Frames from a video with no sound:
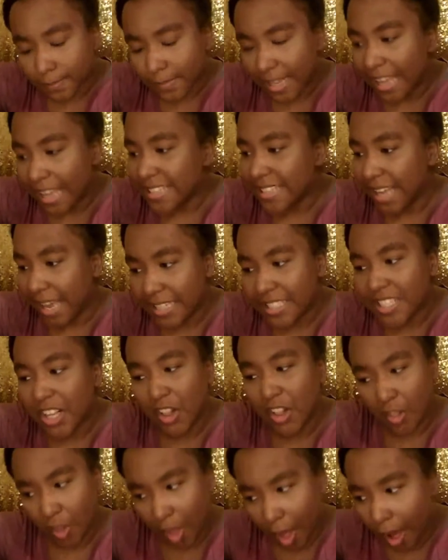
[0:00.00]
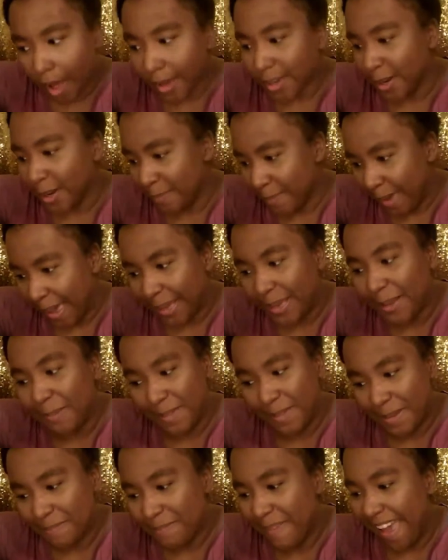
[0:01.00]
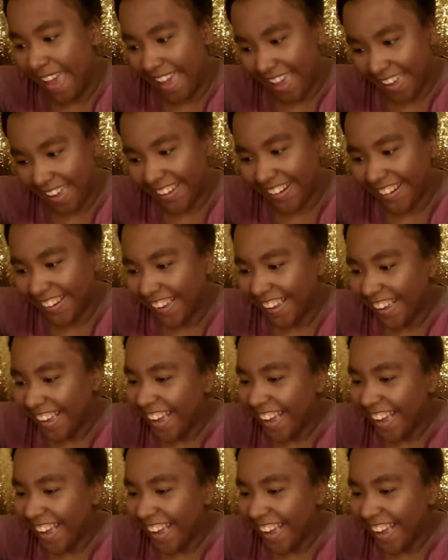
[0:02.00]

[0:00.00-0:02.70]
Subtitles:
it takes a lot to make me mad.